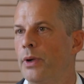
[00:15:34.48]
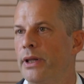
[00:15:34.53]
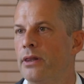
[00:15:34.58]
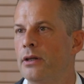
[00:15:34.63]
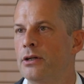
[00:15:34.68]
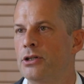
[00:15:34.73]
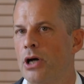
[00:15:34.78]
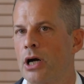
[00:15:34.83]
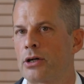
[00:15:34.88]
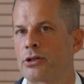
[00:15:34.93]
when
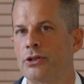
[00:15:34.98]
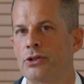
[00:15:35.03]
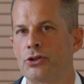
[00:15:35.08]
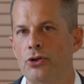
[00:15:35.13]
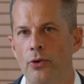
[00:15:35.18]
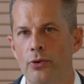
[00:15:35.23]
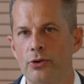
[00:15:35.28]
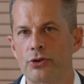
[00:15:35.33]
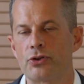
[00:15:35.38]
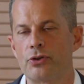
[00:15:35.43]
the doctor
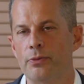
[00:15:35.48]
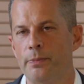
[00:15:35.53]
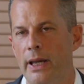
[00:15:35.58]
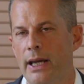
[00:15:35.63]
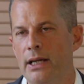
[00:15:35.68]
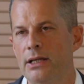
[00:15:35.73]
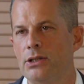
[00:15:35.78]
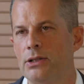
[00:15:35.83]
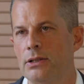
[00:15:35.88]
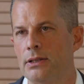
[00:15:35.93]
talks to
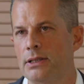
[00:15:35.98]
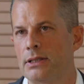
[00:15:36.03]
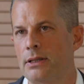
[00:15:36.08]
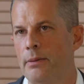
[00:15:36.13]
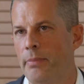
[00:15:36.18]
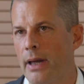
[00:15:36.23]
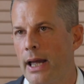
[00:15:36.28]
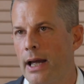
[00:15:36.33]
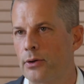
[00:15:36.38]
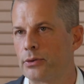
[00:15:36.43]
patients
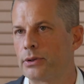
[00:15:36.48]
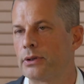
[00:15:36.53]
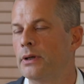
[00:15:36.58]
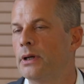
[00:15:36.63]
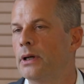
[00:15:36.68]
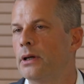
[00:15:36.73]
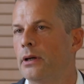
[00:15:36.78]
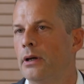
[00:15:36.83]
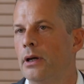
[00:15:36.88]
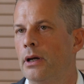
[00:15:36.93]
about
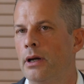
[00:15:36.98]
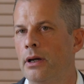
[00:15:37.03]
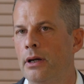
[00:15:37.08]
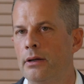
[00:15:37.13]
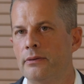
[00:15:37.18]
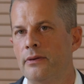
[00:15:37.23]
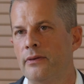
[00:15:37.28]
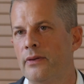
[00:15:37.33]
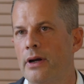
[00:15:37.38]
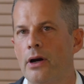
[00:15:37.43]

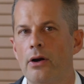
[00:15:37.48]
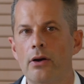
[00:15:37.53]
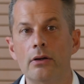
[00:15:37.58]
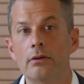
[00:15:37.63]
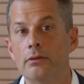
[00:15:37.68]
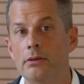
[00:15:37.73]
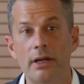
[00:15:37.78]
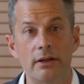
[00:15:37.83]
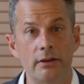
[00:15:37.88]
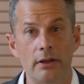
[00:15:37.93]
their
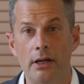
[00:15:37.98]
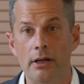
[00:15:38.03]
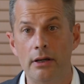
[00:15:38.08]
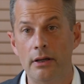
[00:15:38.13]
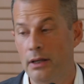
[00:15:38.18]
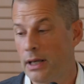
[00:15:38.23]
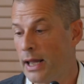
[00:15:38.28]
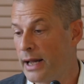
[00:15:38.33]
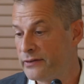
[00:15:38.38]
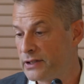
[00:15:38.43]

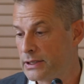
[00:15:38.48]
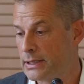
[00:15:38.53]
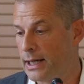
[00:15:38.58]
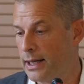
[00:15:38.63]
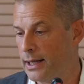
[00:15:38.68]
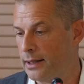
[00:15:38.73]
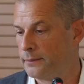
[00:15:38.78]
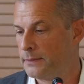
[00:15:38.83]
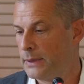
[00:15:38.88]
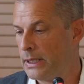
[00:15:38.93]

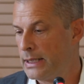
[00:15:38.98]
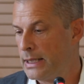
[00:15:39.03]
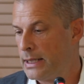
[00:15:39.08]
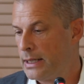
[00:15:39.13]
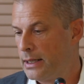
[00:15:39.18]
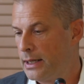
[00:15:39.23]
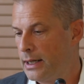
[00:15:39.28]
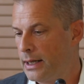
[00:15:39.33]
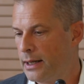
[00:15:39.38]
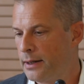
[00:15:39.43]
lifestyle.
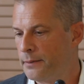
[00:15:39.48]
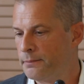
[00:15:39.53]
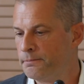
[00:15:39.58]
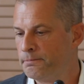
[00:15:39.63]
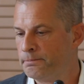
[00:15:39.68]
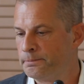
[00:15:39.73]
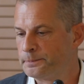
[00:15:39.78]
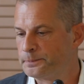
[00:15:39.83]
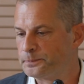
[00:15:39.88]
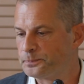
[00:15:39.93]

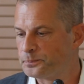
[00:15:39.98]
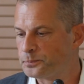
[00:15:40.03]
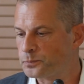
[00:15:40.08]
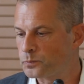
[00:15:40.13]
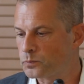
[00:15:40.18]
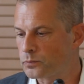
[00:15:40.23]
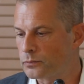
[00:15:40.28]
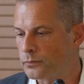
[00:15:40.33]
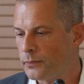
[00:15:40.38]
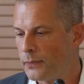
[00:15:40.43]
And
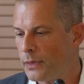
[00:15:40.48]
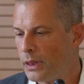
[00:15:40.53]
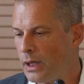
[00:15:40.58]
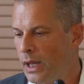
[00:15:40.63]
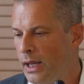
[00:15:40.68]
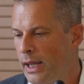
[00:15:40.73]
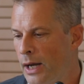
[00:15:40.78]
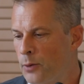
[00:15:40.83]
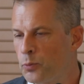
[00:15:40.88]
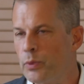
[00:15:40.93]

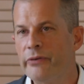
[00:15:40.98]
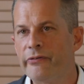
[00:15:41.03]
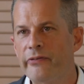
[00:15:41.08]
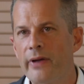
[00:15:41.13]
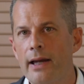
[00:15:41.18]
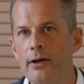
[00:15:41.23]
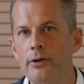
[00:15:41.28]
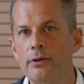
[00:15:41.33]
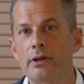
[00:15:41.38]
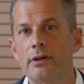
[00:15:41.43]
we
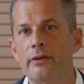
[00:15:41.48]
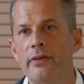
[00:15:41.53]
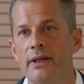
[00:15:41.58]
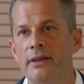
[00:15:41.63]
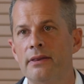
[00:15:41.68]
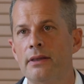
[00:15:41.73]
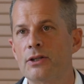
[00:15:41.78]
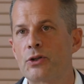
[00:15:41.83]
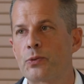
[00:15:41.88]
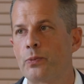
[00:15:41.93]
found
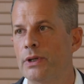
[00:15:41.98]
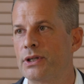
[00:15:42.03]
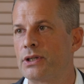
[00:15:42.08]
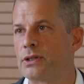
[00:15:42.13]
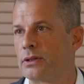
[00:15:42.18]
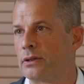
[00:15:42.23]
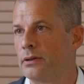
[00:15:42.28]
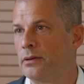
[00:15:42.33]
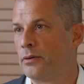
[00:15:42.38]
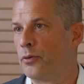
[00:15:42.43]
that this
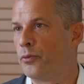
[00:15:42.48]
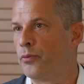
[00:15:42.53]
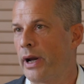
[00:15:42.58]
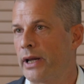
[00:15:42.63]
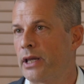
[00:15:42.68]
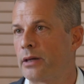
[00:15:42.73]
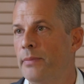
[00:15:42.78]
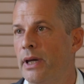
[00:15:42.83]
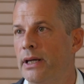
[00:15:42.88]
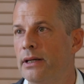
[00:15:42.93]
was
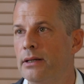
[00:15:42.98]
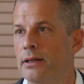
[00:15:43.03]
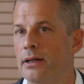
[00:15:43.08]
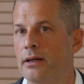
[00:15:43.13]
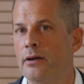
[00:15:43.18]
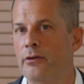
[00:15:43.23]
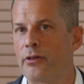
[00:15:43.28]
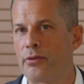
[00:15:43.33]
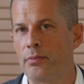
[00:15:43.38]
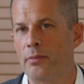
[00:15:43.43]
recommended
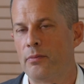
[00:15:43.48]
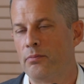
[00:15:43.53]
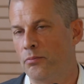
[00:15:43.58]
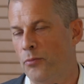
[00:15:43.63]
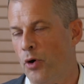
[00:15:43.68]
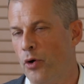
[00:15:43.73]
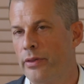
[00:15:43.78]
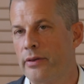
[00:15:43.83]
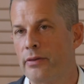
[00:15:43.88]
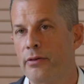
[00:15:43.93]
in
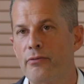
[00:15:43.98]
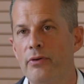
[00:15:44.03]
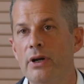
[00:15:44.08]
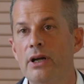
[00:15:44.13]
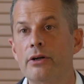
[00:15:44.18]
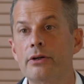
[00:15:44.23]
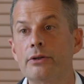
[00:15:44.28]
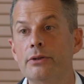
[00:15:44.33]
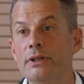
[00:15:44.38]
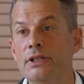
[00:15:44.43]
more than
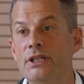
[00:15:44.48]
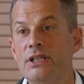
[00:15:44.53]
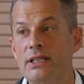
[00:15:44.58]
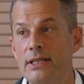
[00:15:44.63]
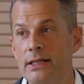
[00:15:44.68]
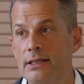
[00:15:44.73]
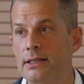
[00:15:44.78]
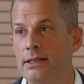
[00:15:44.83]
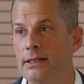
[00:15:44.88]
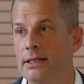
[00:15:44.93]

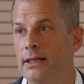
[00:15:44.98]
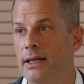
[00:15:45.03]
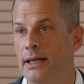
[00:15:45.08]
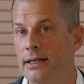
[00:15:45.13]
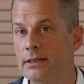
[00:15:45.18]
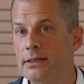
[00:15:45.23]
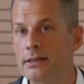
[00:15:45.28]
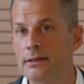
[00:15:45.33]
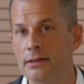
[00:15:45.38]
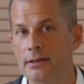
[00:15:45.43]
360
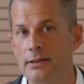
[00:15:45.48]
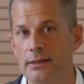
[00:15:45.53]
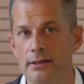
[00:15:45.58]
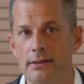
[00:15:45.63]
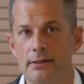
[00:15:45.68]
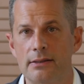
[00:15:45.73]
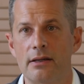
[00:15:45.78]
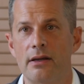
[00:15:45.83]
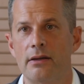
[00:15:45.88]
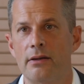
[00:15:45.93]

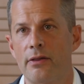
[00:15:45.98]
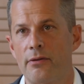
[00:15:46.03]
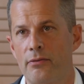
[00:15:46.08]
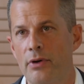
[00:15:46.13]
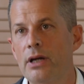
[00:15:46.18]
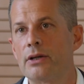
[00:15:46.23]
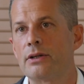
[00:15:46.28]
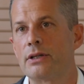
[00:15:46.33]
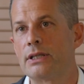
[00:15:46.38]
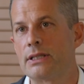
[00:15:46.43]
instances.
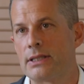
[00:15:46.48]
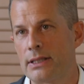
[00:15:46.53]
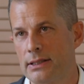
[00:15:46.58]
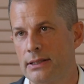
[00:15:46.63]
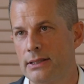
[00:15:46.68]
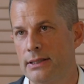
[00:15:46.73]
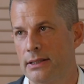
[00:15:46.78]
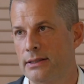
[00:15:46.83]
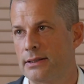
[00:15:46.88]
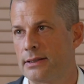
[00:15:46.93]

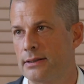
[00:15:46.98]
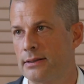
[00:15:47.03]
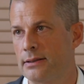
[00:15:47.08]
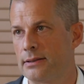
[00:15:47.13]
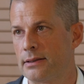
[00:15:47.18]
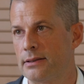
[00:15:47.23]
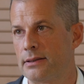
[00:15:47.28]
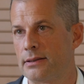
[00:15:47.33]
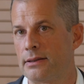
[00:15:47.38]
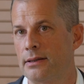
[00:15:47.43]
360
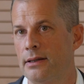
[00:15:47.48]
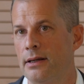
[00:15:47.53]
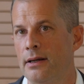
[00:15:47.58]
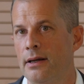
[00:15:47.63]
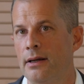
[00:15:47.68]
instances